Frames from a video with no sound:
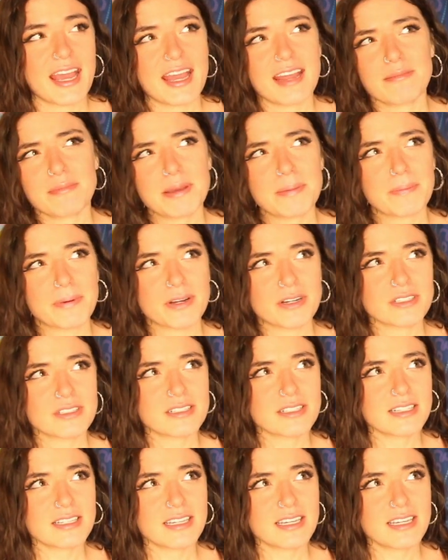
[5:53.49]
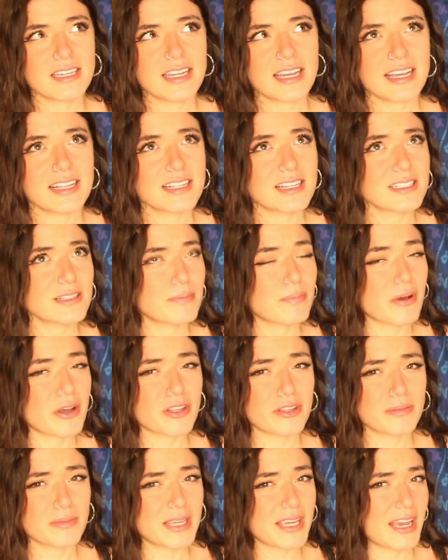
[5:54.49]
And me personally, it doesn't
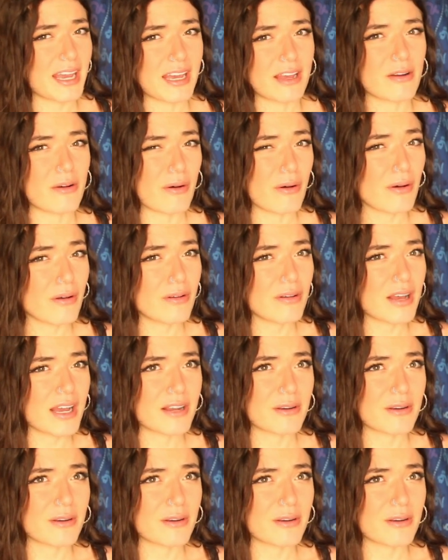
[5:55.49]
bother me at all.